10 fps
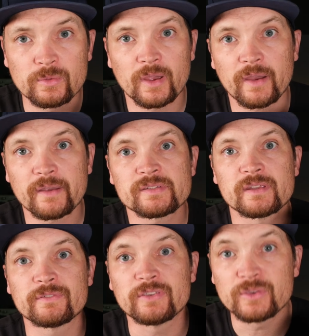guys
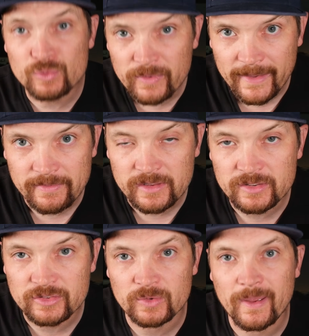if you've had this
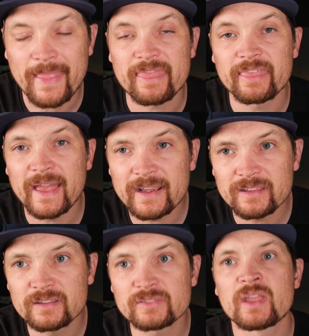issue, and that
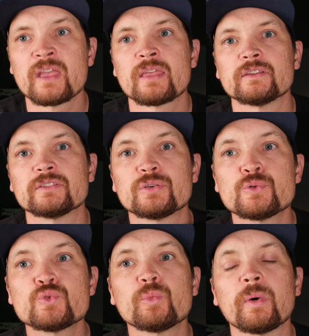is the
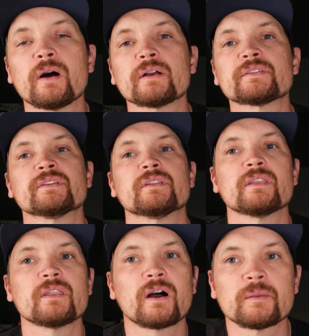toolbox
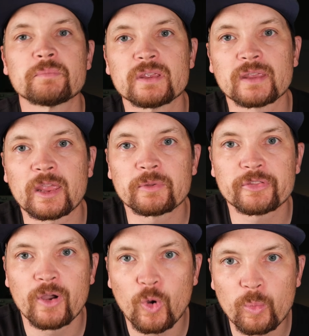not being able
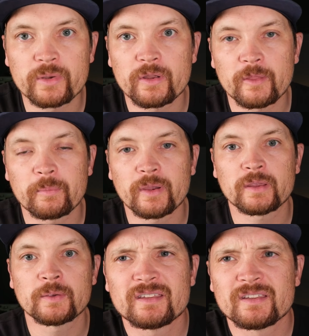to open on the bike.